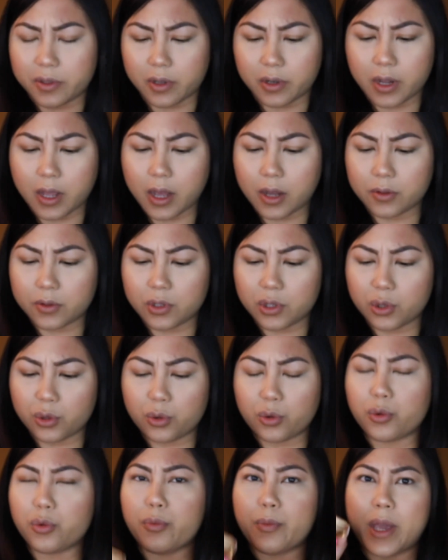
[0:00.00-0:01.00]
on how
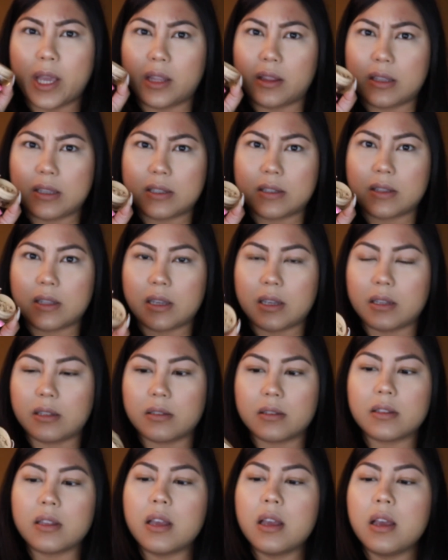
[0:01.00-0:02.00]
to make these
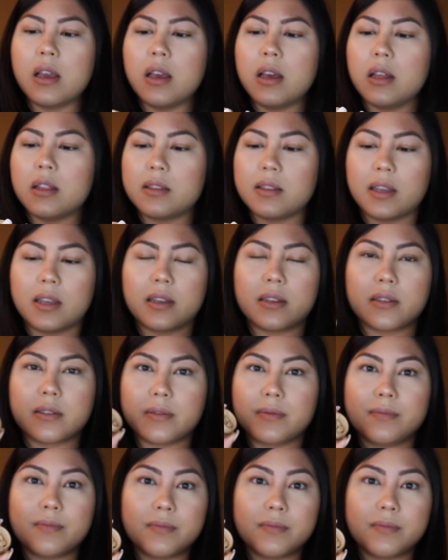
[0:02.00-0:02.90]
things like